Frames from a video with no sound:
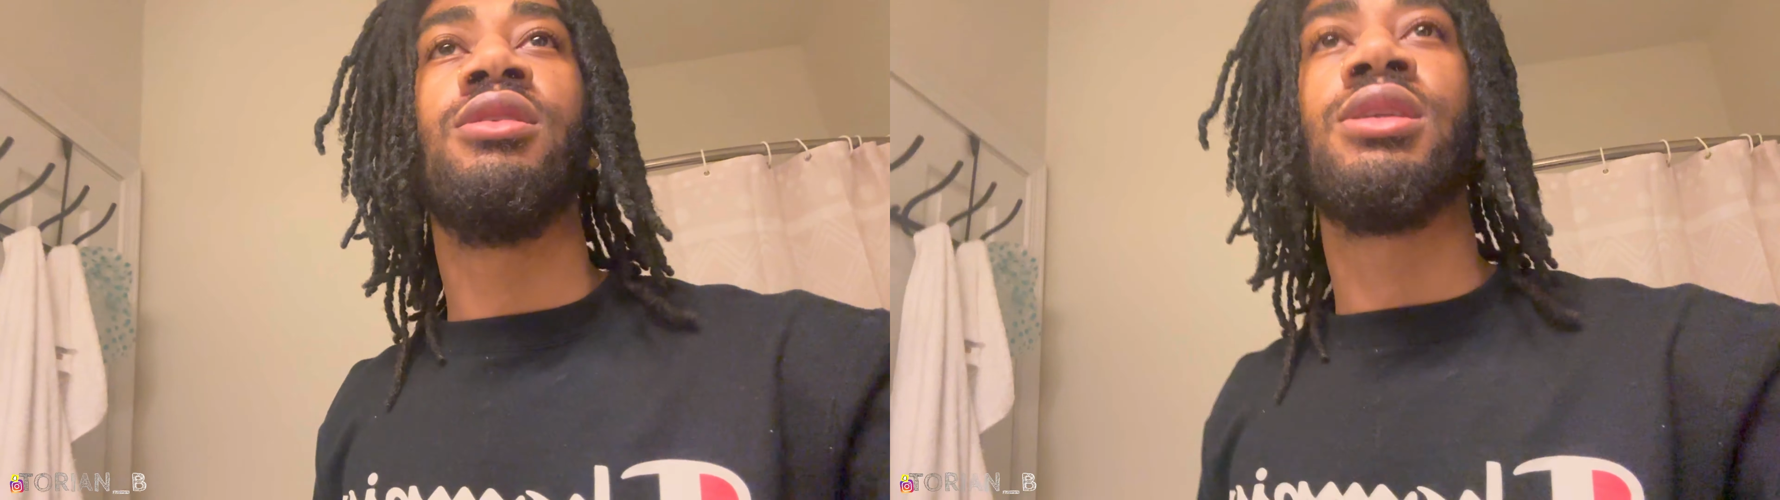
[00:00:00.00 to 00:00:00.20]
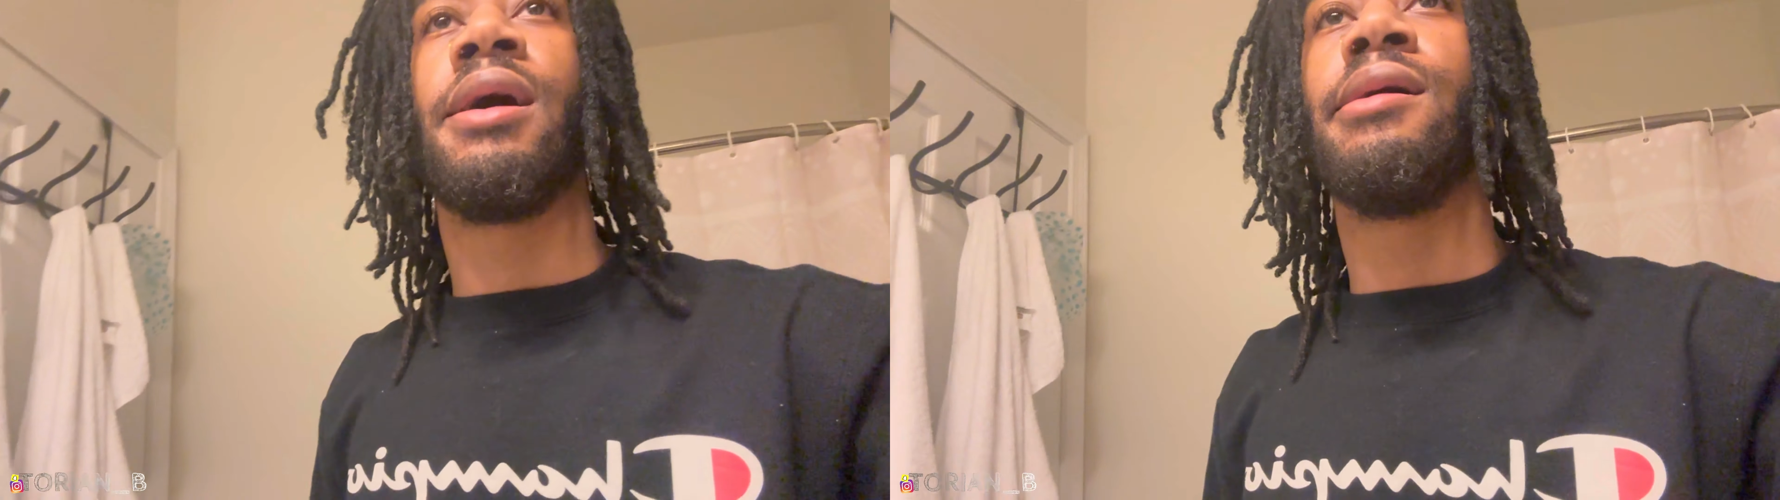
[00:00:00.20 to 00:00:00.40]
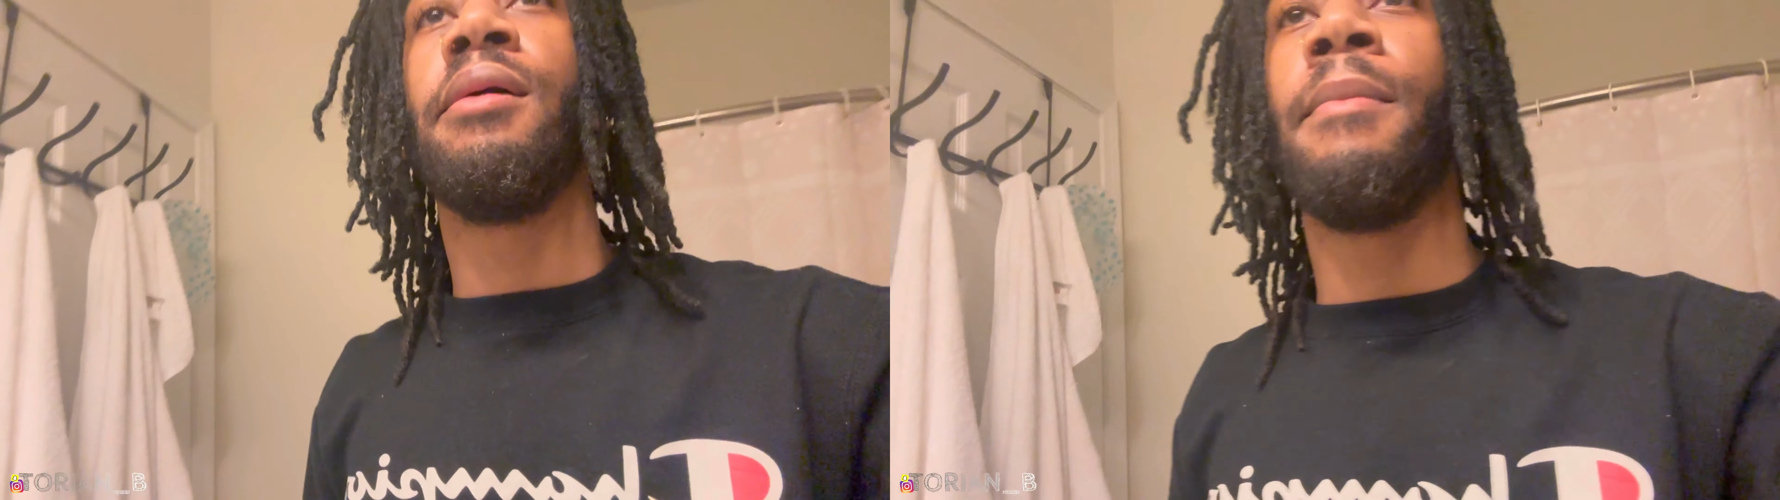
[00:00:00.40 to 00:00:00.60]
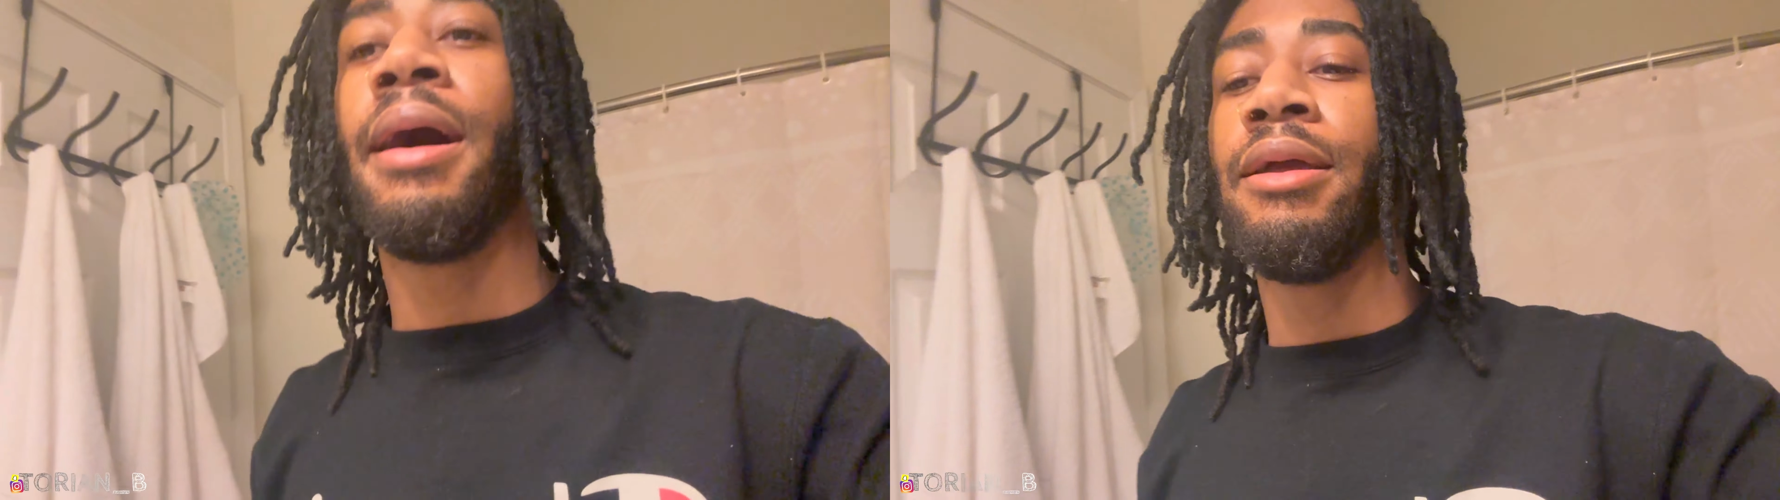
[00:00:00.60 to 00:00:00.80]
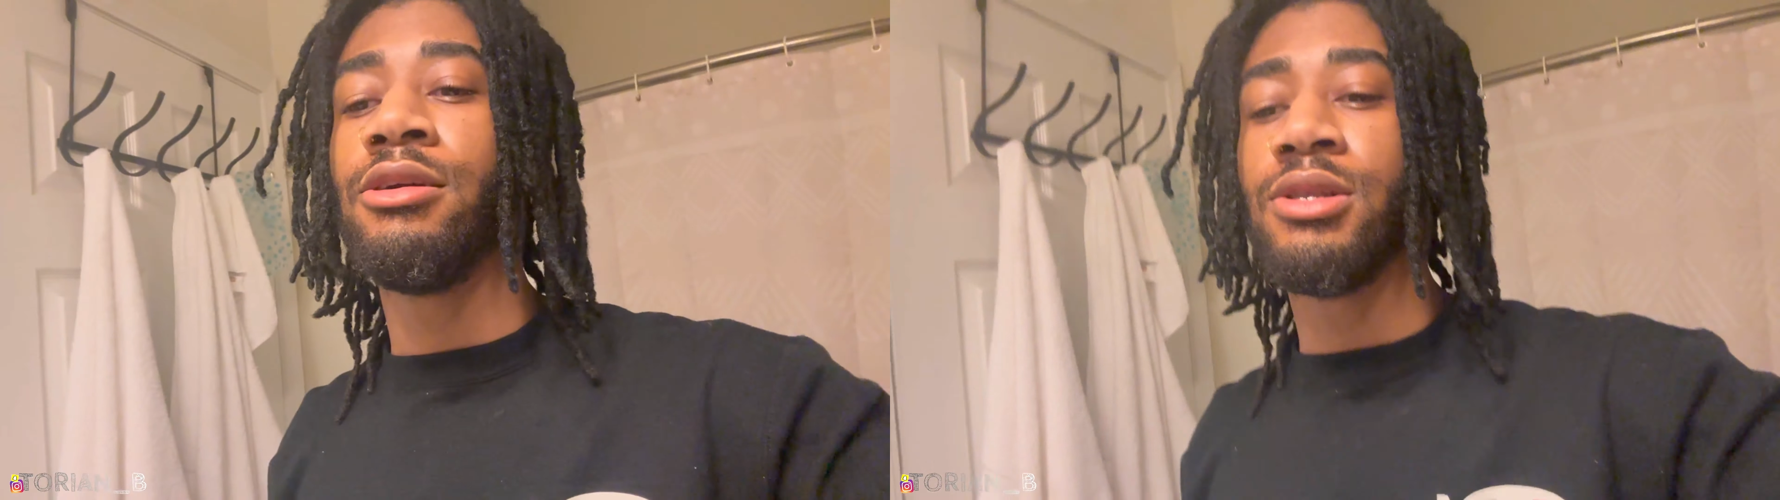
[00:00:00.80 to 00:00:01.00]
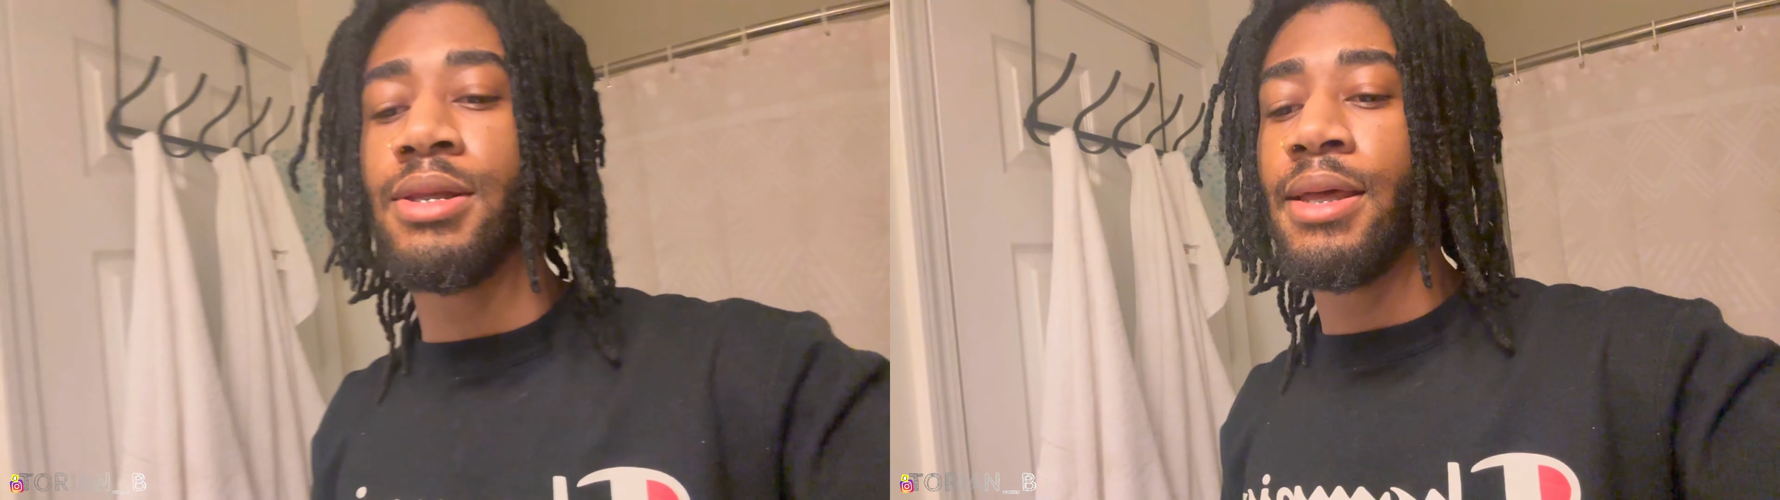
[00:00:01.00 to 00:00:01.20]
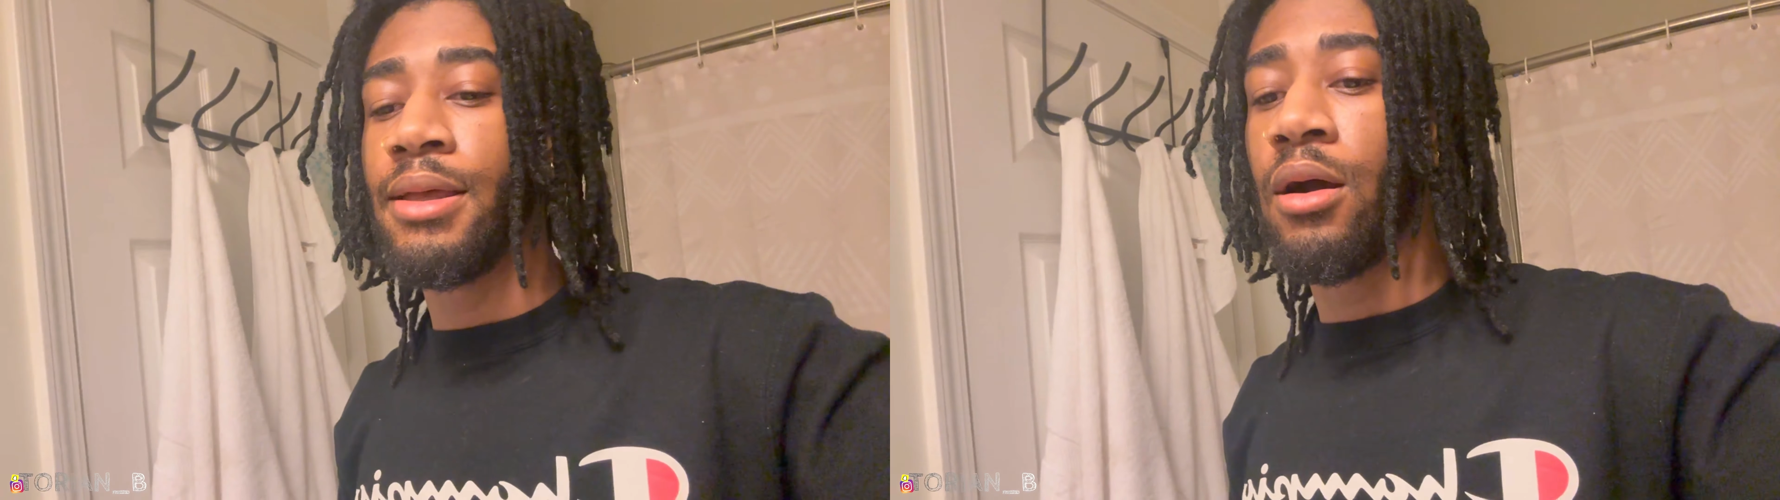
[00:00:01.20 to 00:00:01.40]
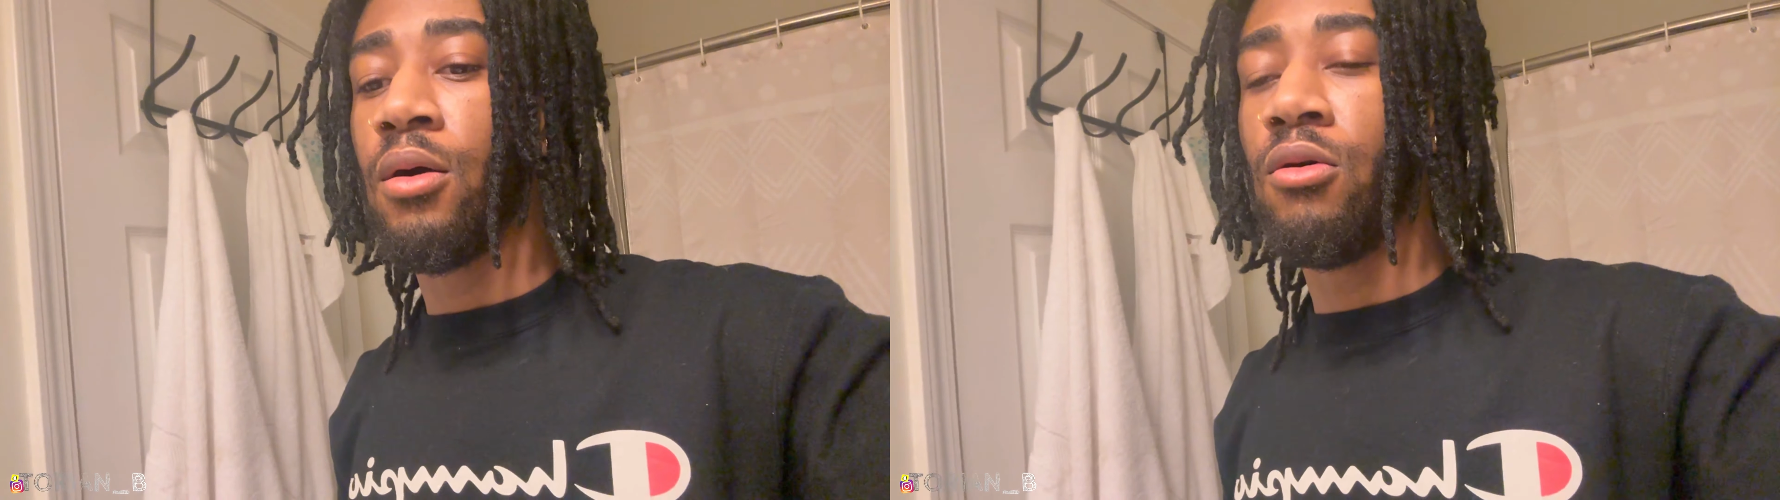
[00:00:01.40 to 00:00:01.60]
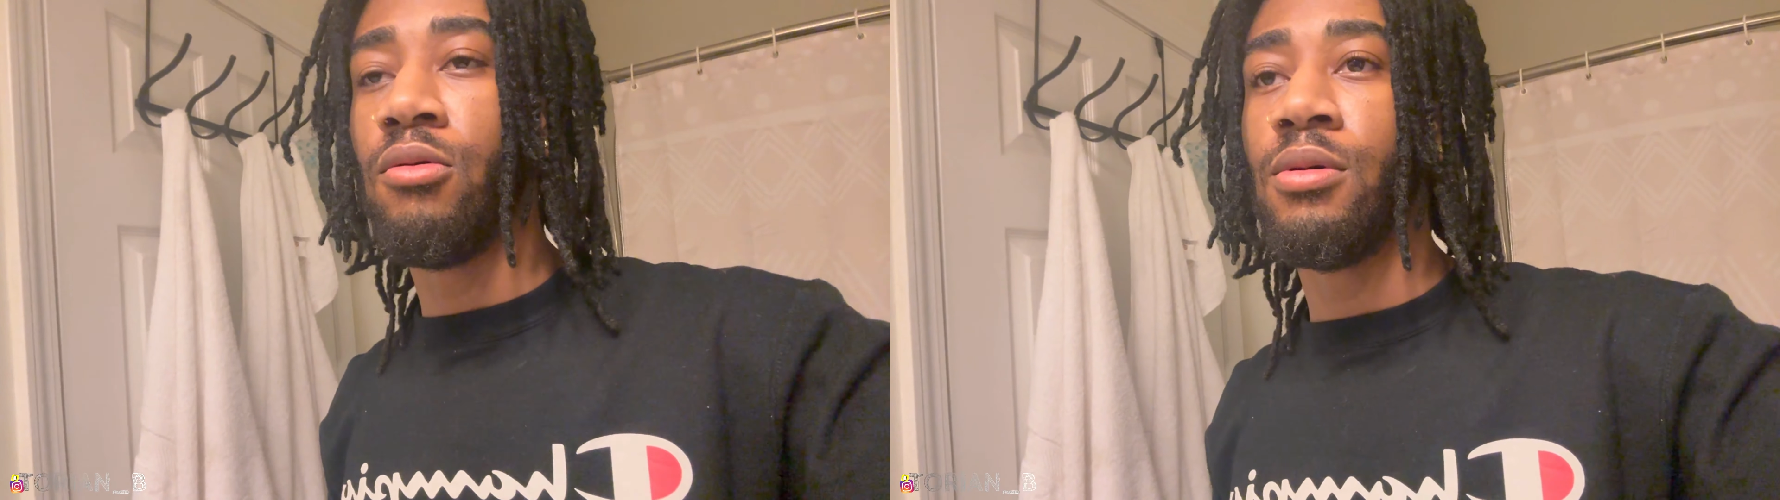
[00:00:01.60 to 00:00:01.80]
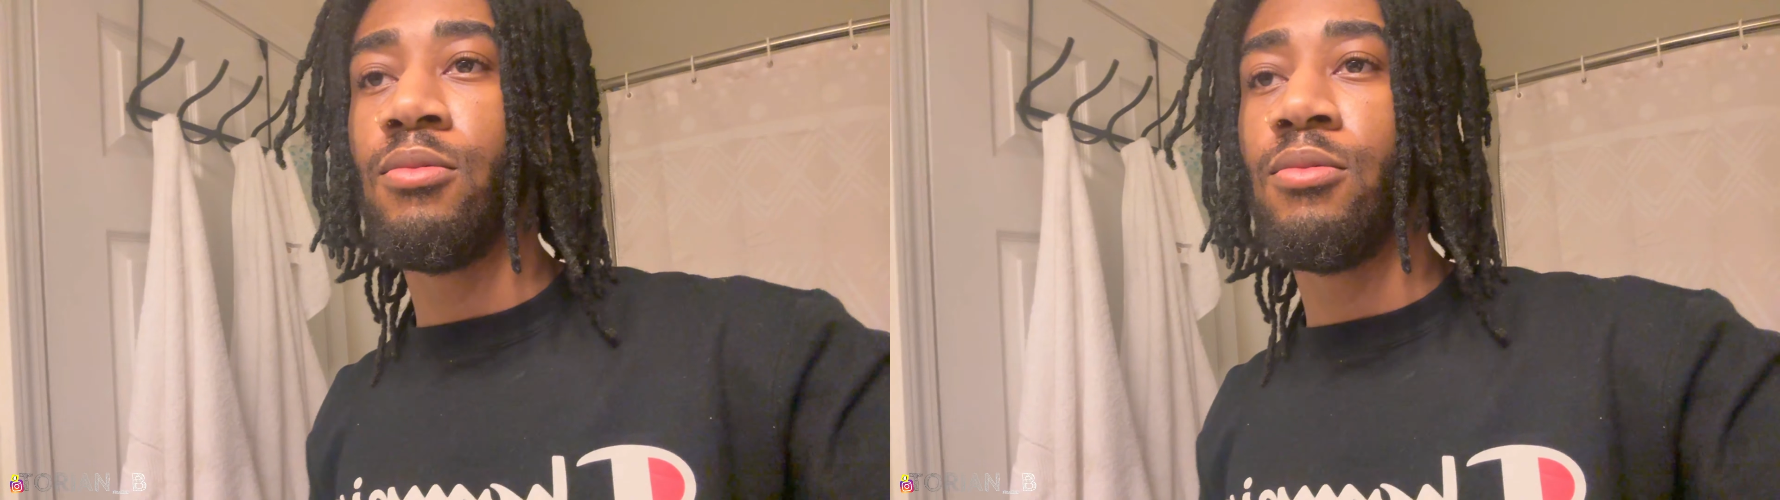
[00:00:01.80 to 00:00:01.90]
the style of my hair today, y'all.